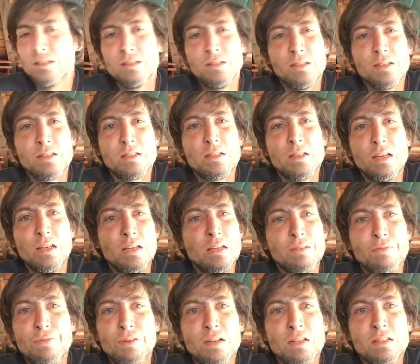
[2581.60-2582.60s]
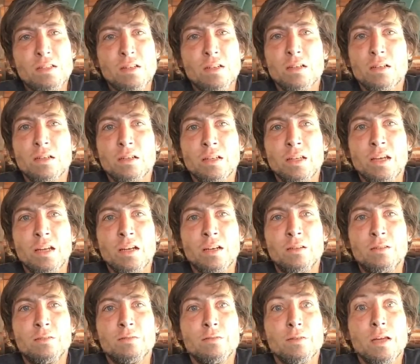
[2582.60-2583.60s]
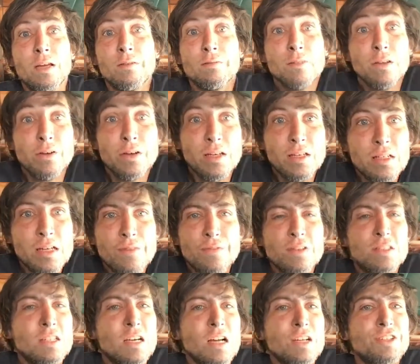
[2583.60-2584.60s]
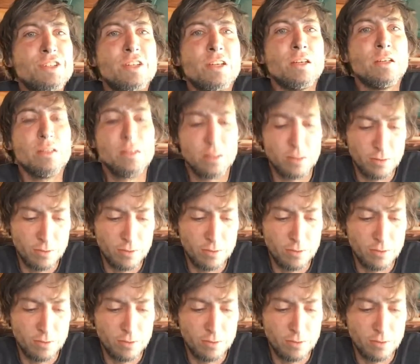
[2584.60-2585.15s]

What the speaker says: and just eat it for dessert, you know, even though he had never touched it.